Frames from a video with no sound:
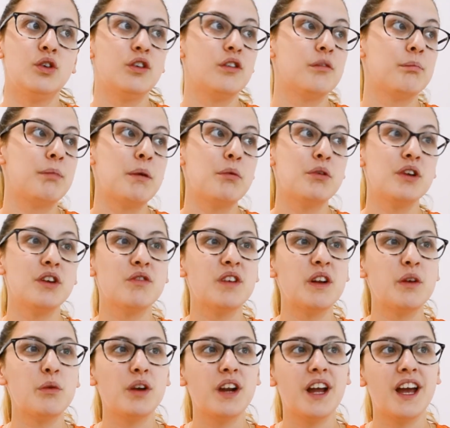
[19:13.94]
people didn't really
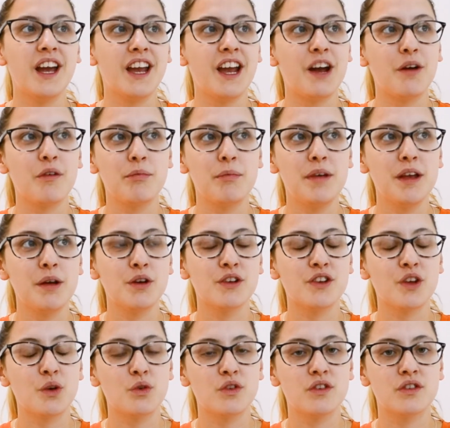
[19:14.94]
want to hang out with me because
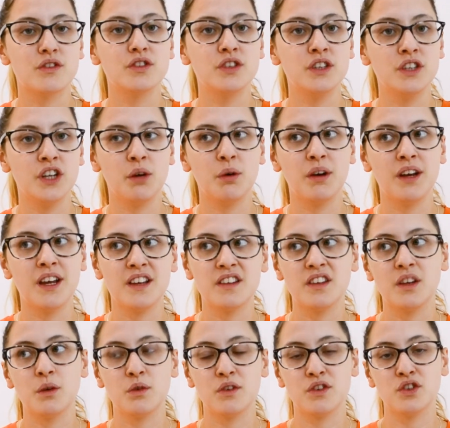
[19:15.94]
I was I guess
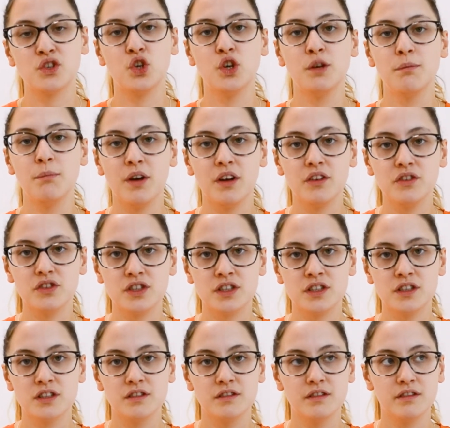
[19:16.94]
I was too
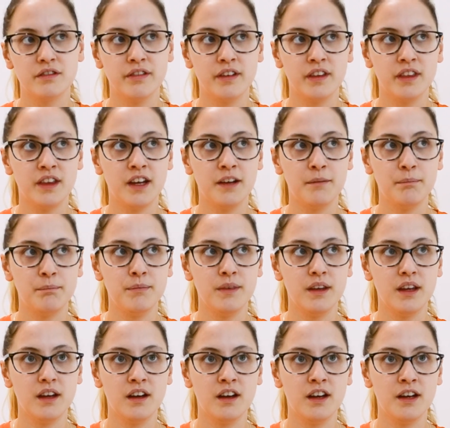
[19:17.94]
much for them,
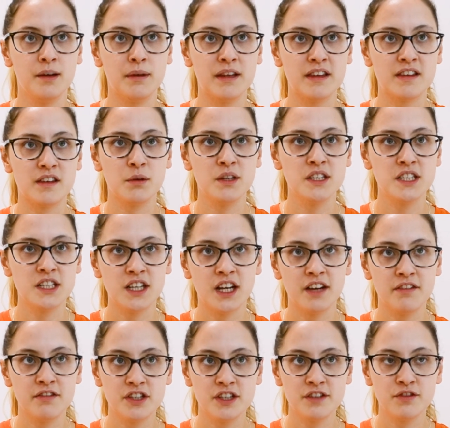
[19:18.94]
and so I did
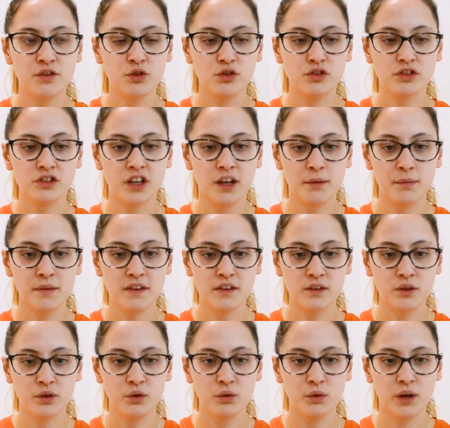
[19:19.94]
have a difficult time in
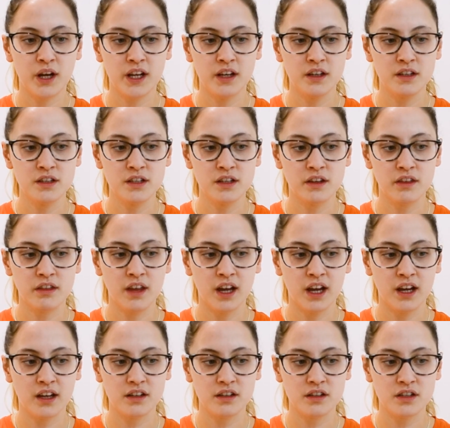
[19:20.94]
school, and
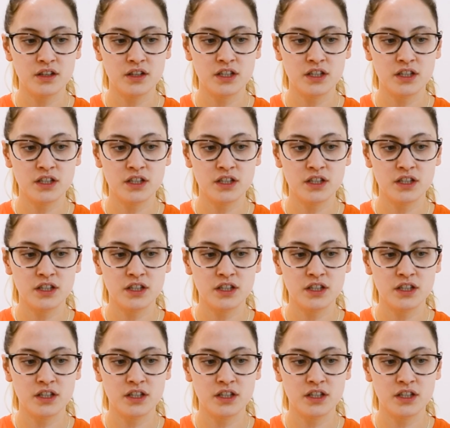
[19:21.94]
that